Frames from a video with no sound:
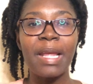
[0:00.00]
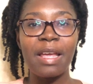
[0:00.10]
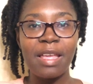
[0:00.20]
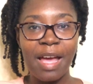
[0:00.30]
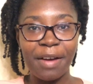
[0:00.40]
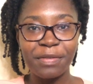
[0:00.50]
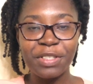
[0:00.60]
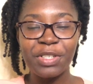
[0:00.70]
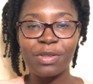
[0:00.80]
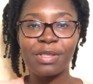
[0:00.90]
you have to
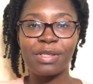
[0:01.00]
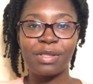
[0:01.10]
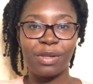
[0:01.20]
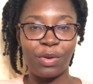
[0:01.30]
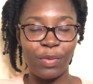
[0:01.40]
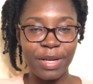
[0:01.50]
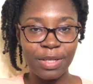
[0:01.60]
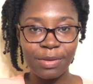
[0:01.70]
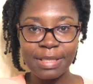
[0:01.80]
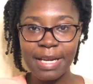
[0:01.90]
just wait
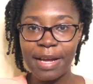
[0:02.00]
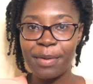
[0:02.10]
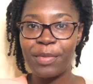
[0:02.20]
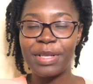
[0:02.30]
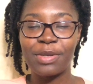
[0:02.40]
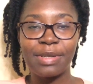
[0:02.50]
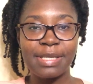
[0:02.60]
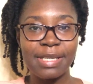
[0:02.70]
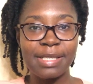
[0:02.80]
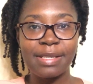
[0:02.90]
out the
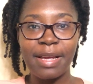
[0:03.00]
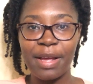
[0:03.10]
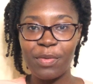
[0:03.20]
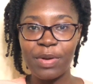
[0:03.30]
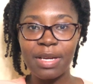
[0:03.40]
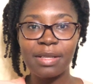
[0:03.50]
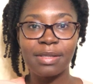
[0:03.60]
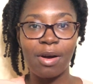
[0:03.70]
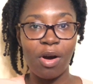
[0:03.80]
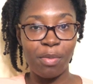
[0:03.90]
6 to 8 weeks
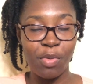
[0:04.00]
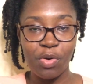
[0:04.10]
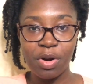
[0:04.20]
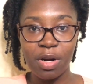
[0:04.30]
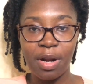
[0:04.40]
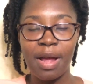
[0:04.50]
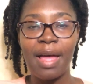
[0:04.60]
or more,